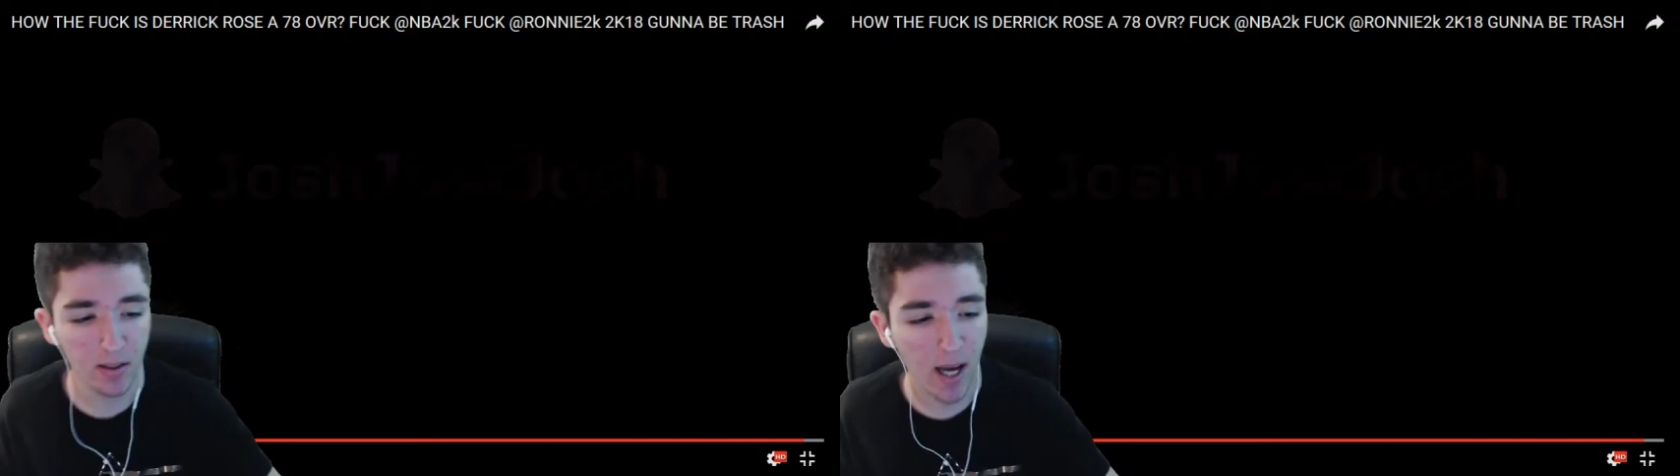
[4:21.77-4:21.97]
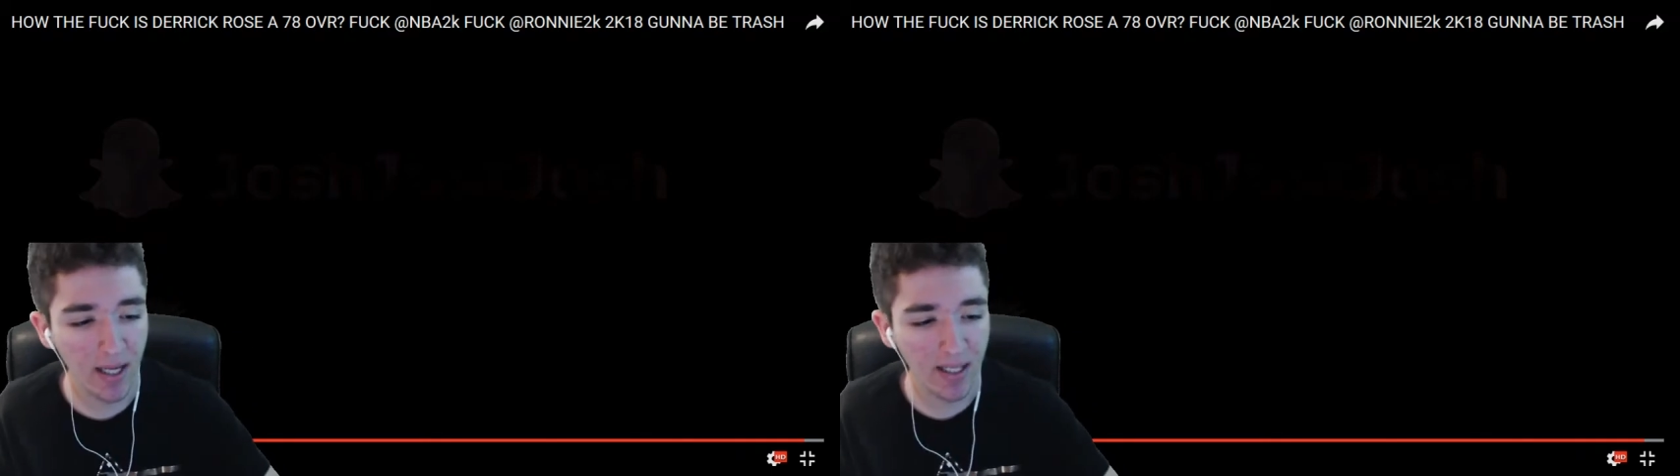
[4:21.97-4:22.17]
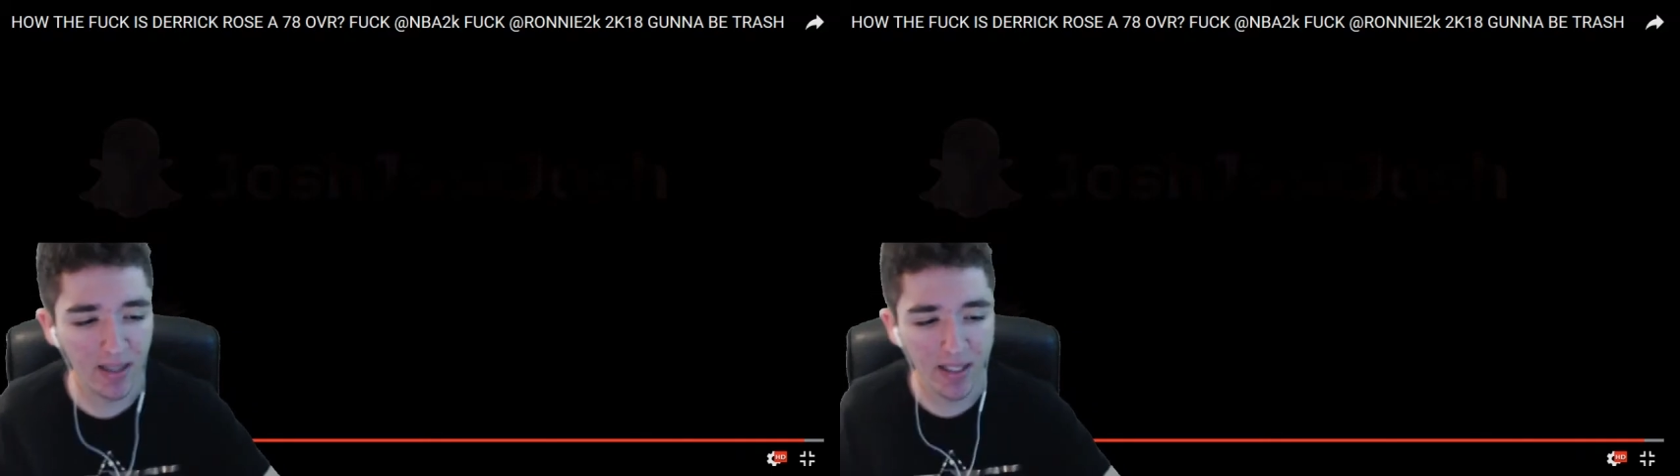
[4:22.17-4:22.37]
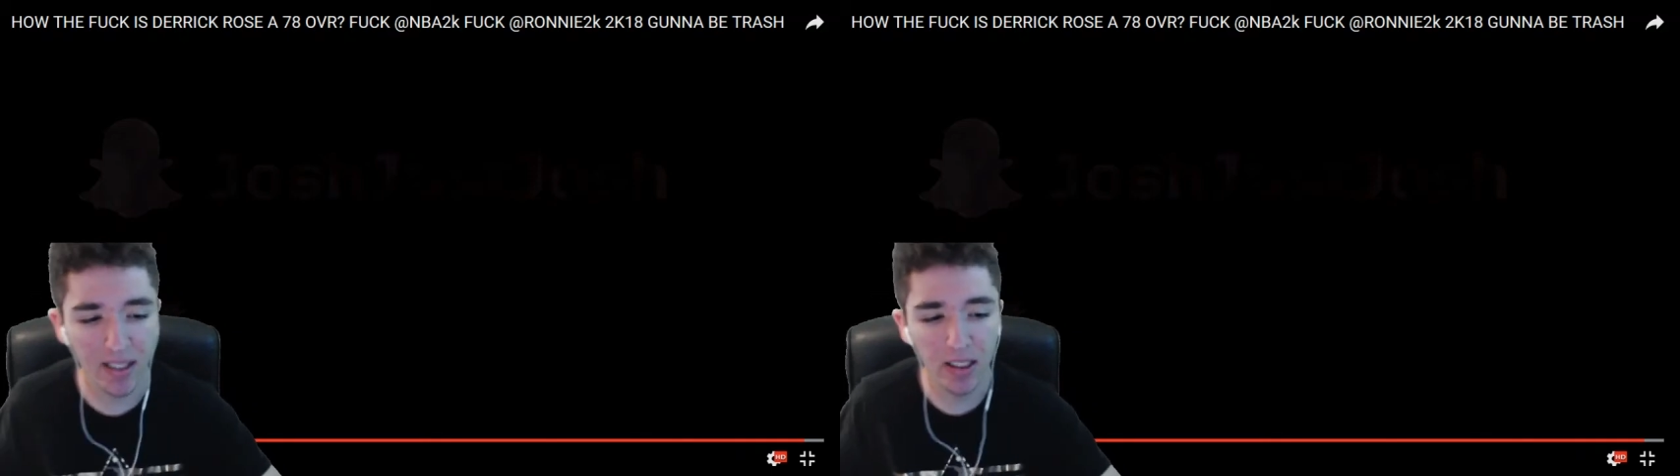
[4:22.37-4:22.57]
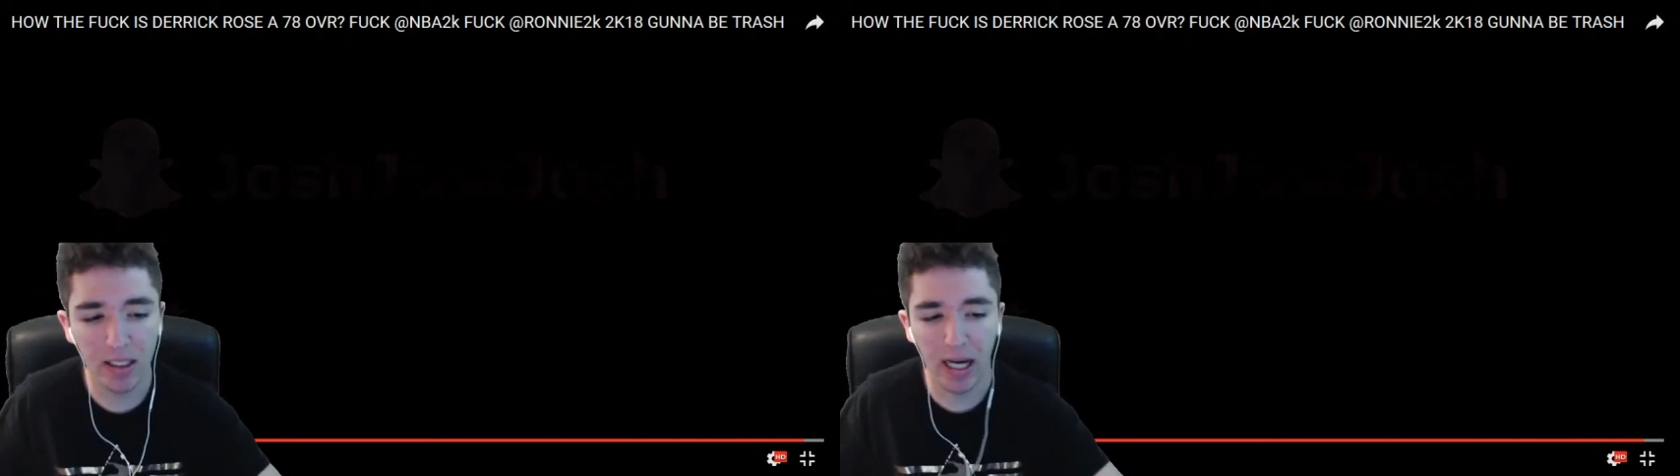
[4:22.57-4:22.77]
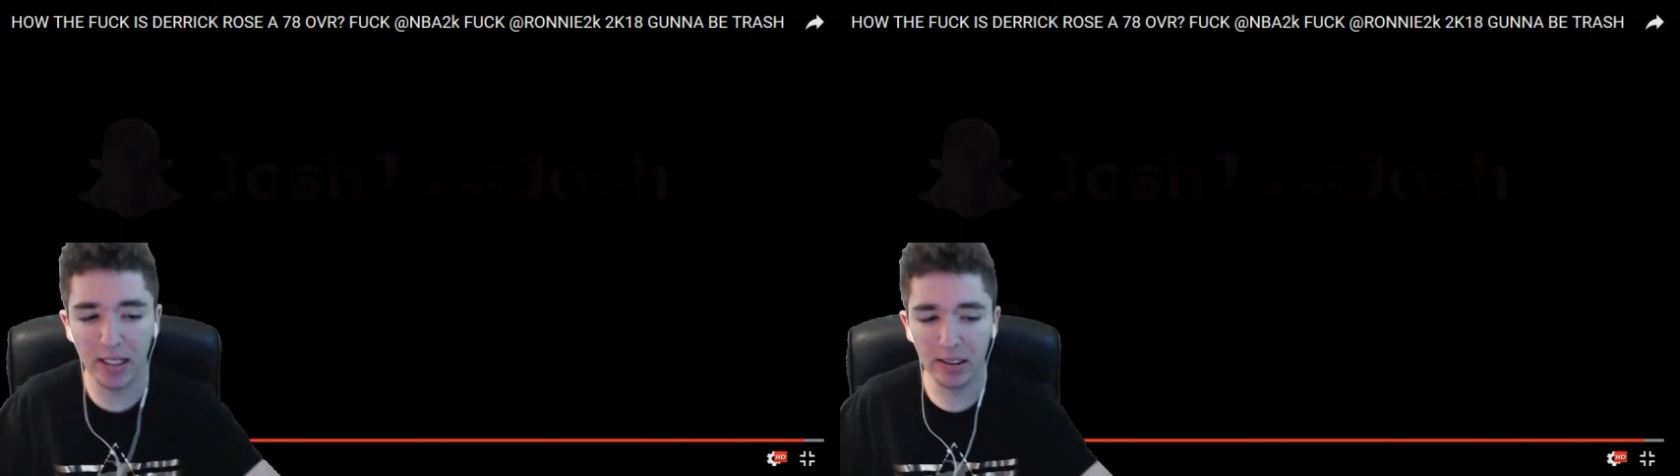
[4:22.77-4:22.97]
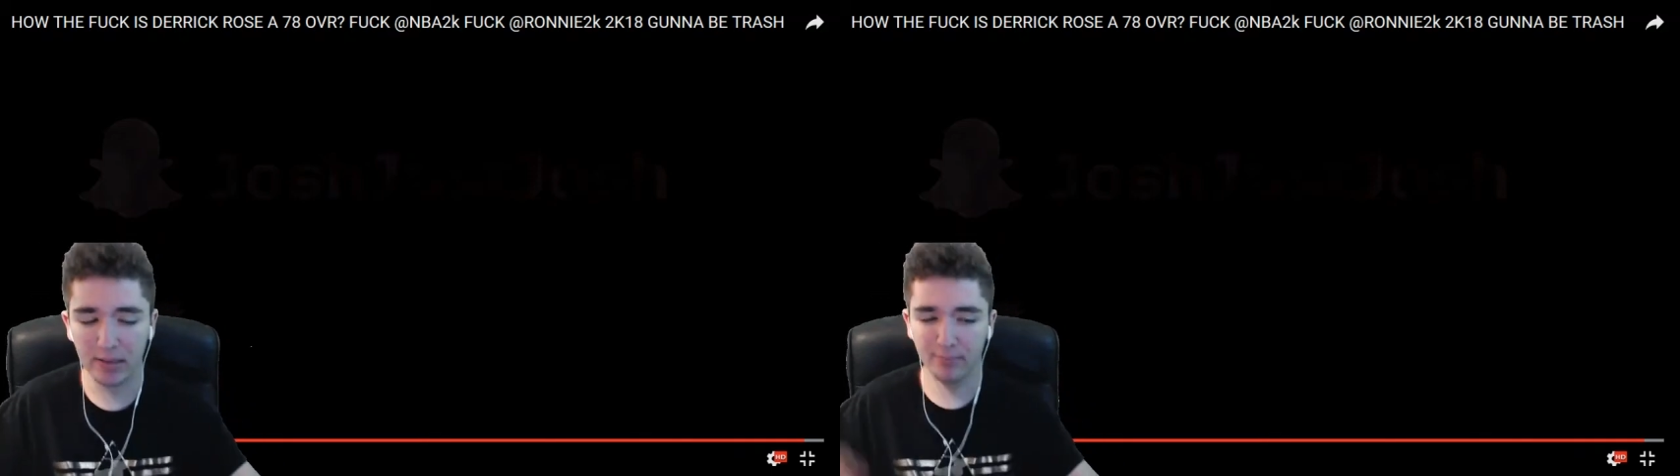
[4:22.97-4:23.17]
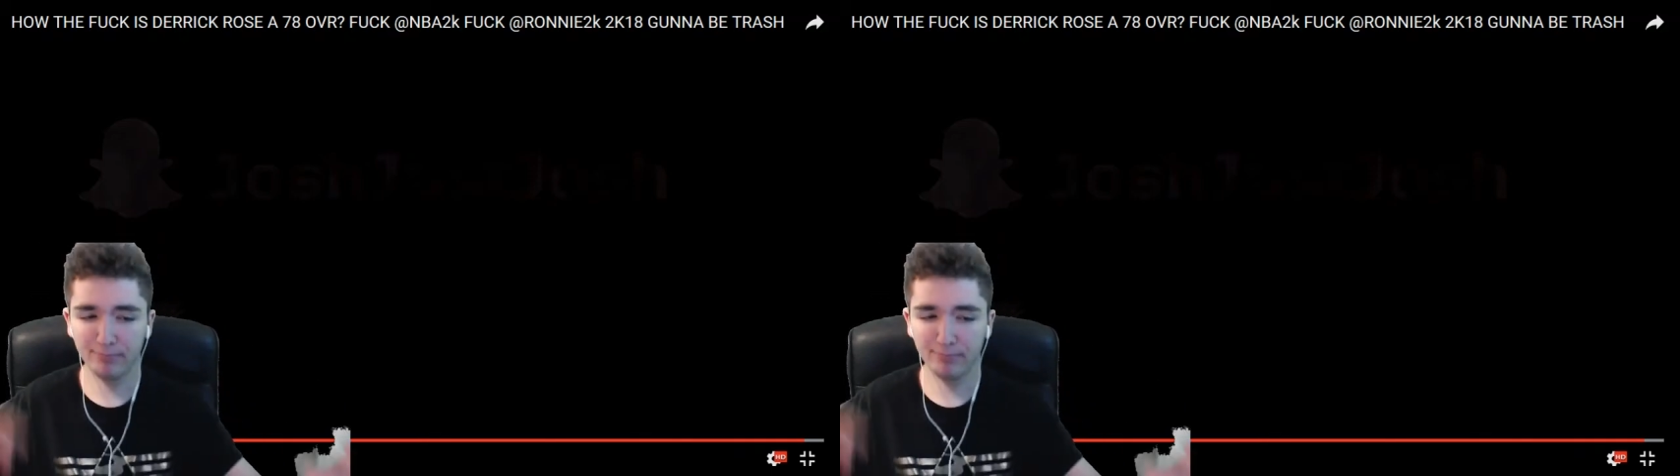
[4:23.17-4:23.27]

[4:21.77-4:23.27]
I get that he kind of